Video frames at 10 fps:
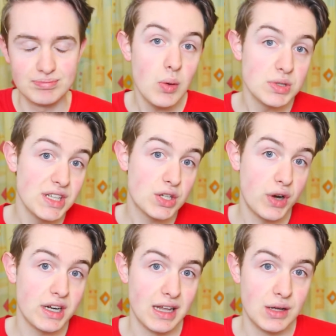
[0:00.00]
So I was in the
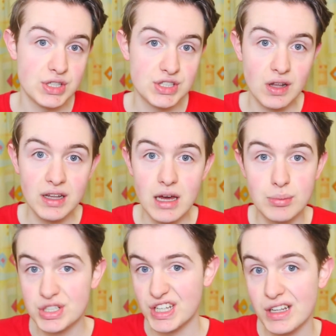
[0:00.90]
creator lounge and suddenly a
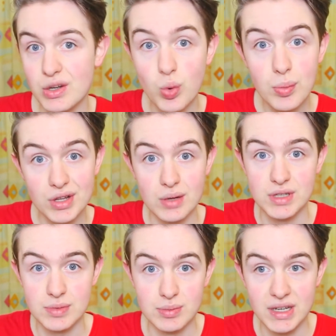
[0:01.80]
Brazilian woman
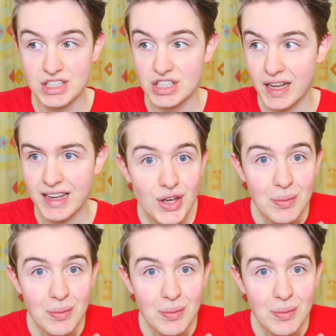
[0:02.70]
comes up to me and she's like,